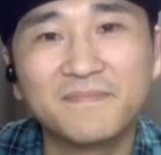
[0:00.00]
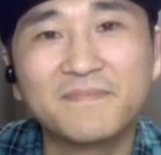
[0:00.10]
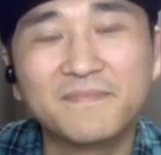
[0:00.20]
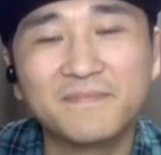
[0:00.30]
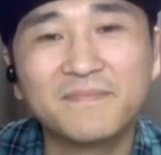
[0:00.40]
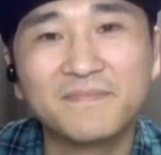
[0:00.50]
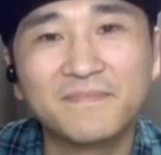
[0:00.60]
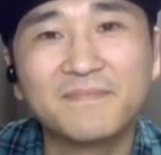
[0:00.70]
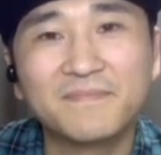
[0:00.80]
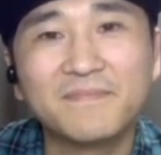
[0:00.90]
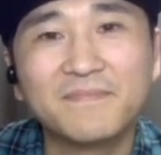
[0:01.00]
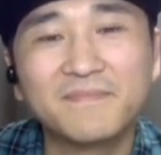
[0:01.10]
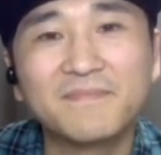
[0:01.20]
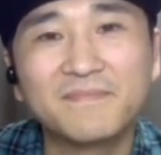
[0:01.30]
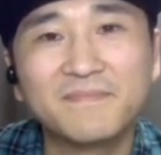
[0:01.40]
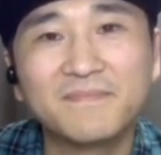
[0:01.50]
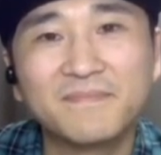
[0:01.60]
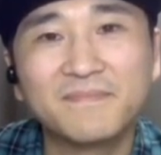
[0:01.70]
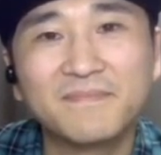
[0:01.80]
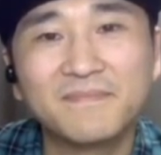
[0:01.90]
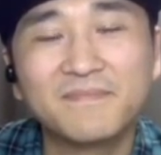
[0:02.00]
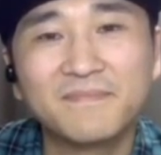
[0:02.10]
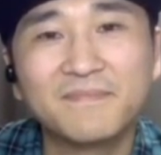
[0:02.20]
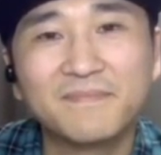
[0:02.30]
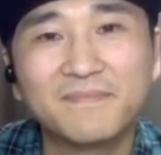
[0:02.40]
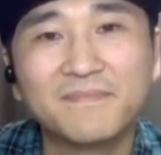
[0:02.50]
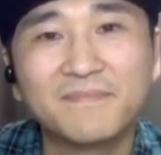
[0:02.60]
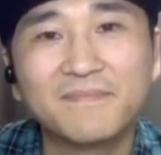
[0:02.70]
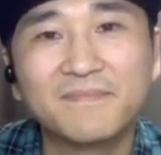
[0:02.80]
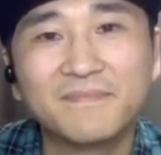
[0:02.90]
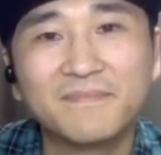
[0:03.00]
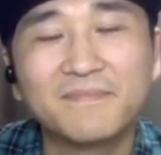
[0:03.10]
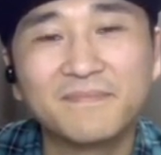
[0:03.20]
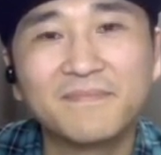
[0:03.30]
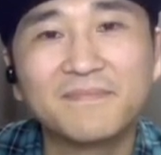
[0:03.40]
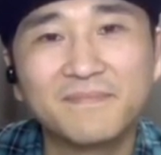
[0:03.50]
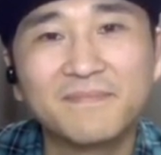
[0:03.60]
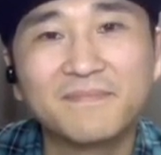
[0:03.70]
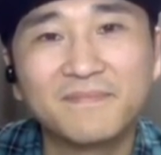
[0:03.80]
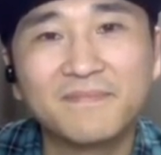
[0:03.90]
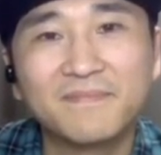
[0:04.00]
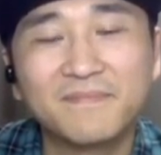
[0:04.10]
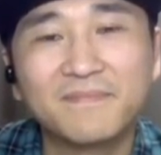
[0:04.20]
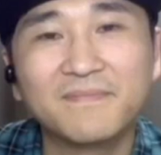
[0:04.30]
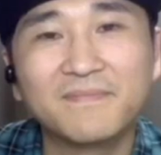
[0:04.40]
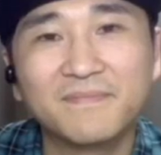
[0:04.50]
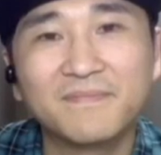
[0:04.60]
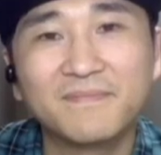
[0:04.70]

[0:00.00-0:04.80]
(silent)